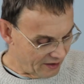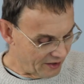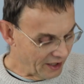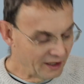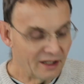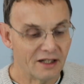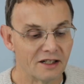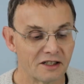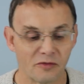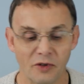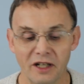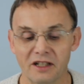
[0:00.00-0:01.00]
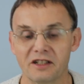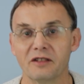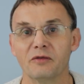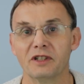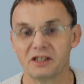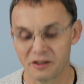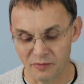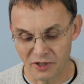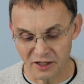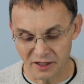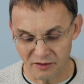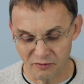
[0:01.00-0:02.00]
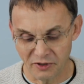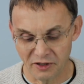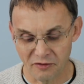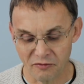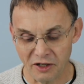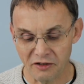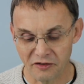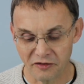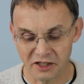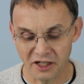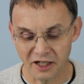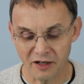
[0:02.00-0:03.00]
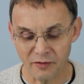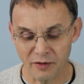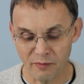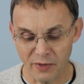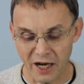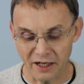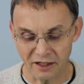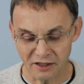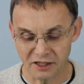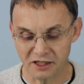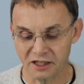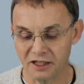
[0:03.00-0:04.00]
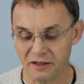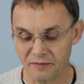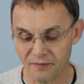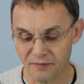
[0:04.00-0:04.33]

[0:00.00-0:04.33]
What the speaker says: Then last winter, with the roach fishing coming back nicely,